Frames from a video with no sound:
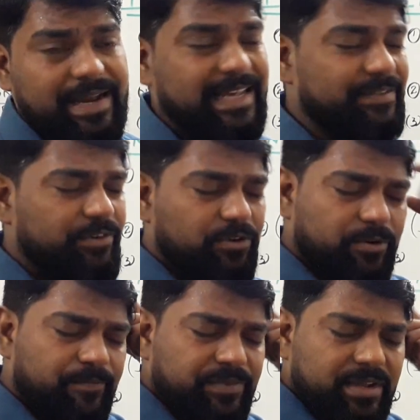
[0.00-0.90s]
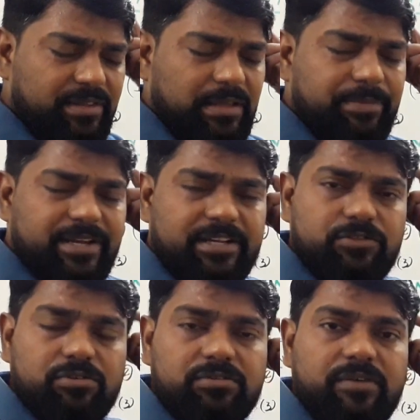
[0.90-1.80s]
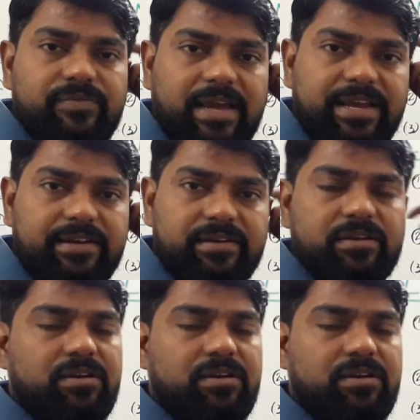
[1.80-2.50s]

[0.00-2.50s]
As we know, the biggest source of light